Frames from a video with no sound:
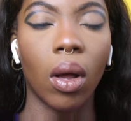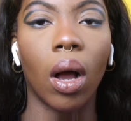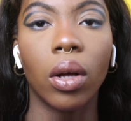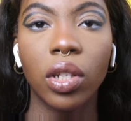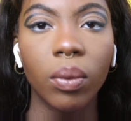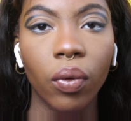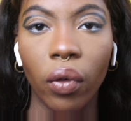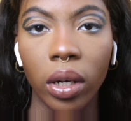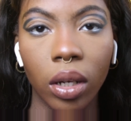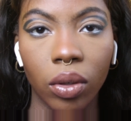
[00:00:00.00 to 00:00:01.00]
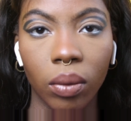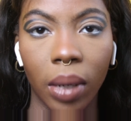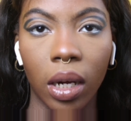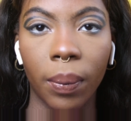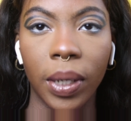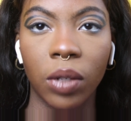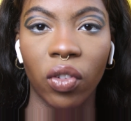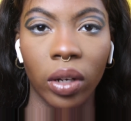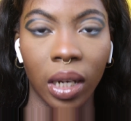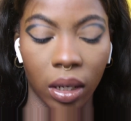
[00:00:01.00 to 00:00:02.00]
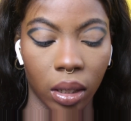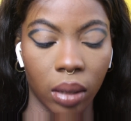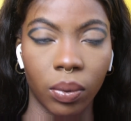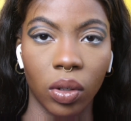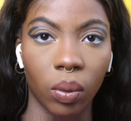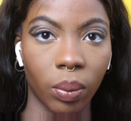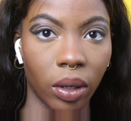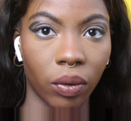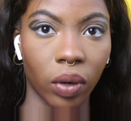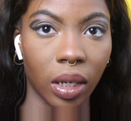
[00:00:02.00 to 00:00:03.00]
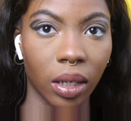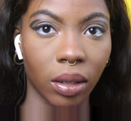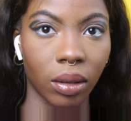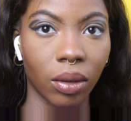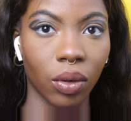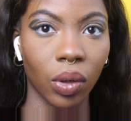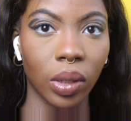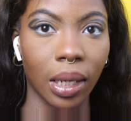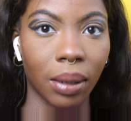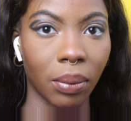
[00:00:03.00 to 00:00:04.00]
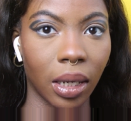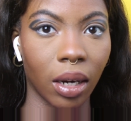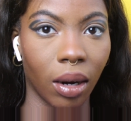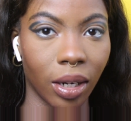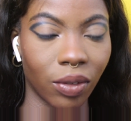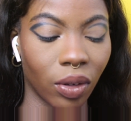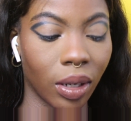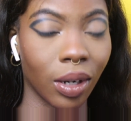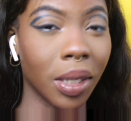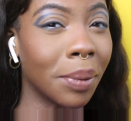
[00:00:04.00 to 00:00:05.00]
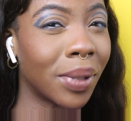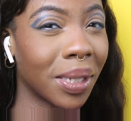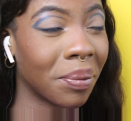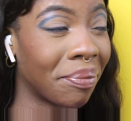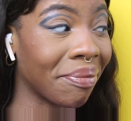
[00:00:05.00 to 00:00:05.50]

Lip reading: Also, before y'all do makeup, exfoliate your lips. Don't be gross like me and not exfoliate your lips.